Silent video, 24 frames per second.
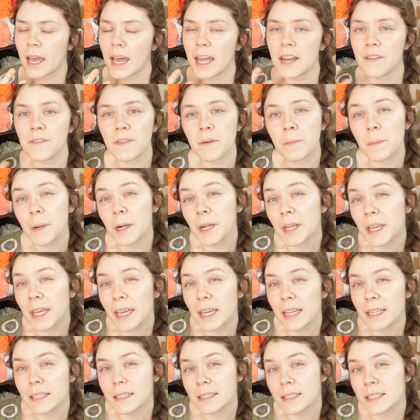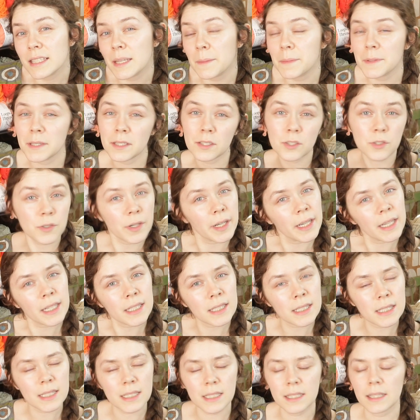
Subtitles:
kind of a market tips and tricks,